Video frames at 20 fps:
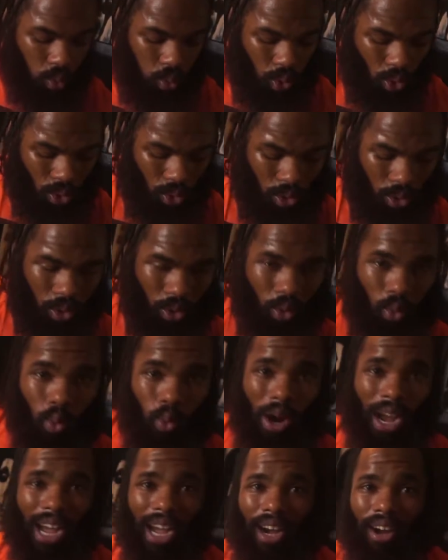Whew.
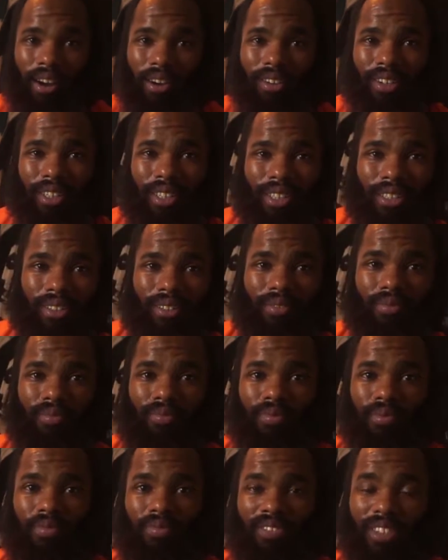Wow.
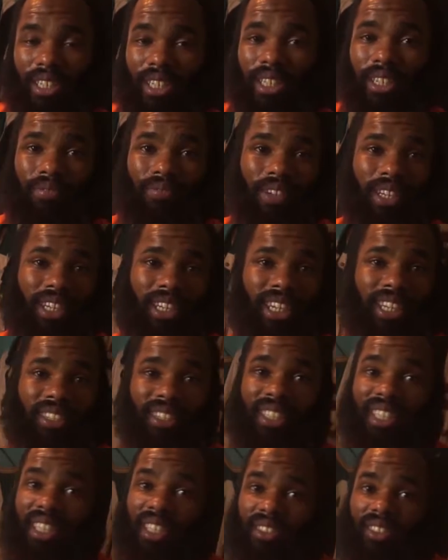Very, very
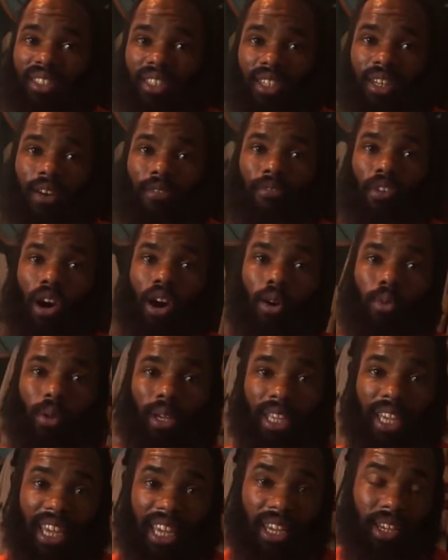intense stuff, all
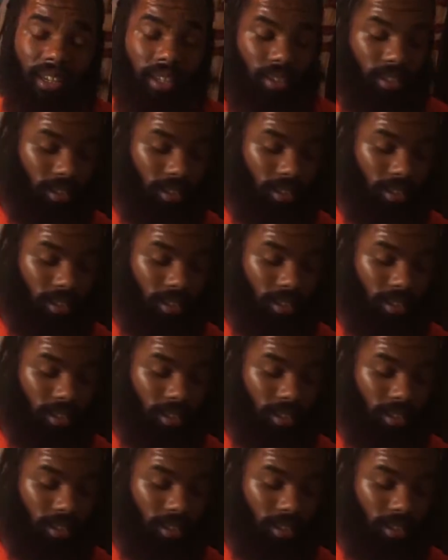with canned